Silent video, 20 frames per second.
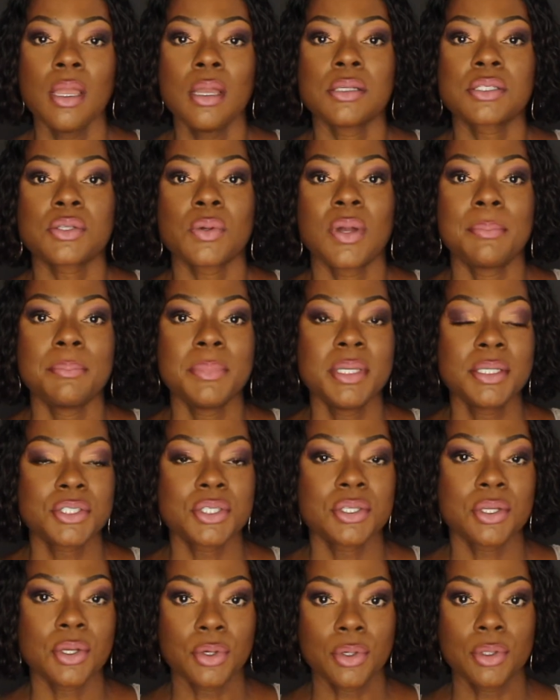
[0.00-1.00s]
So I
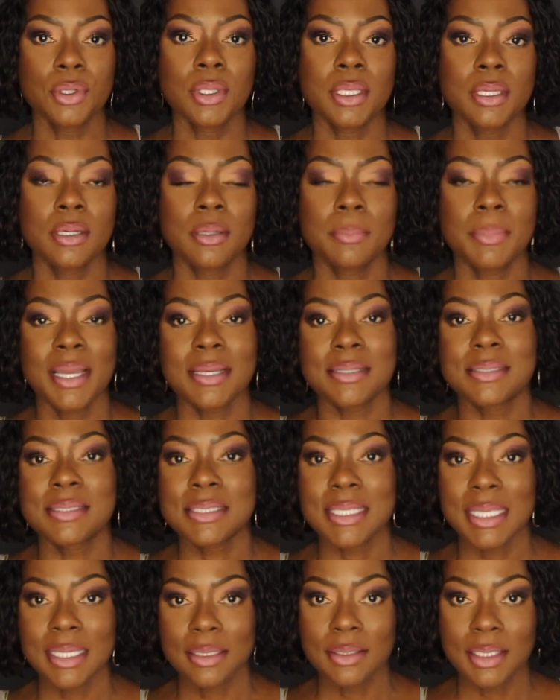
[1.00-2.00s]
mentioned earlier about
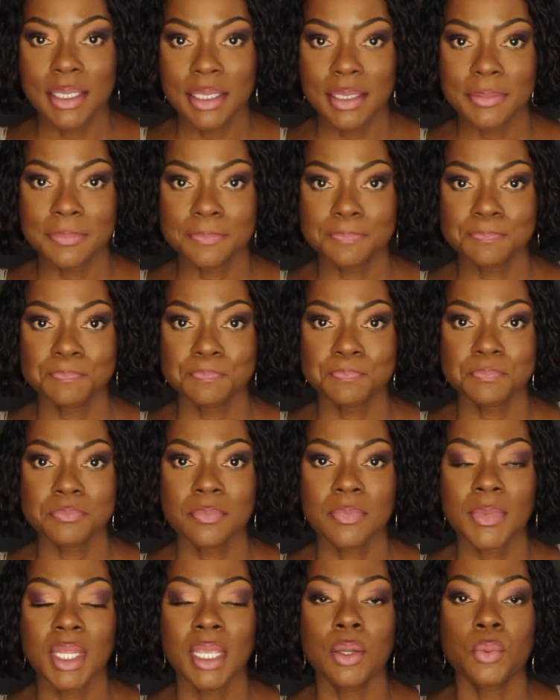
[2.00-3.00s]
scaling,
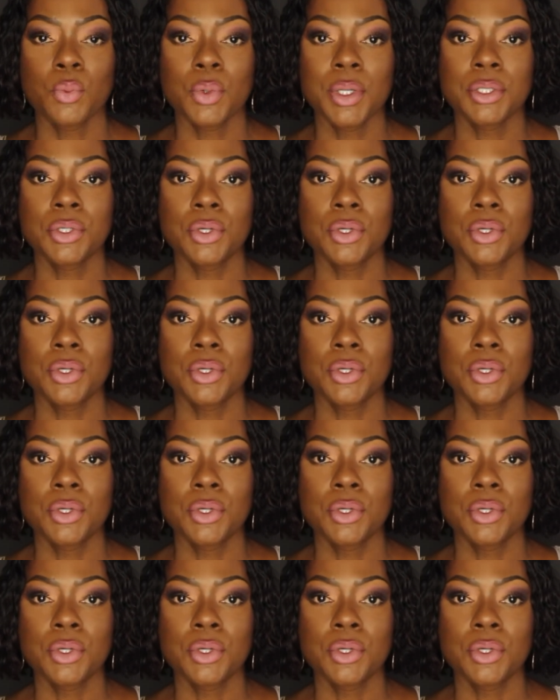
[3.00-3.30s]
and when